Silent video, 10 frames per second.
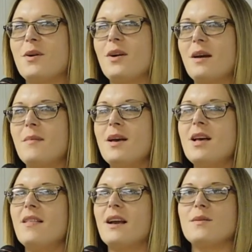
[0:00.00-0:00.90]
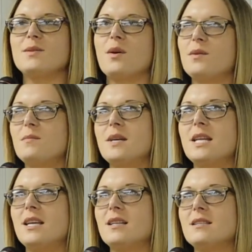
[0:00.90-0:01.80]
program. I was going to
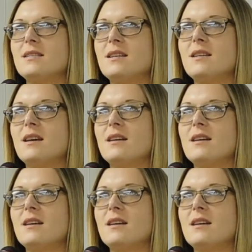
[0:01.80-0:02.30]
meetings and,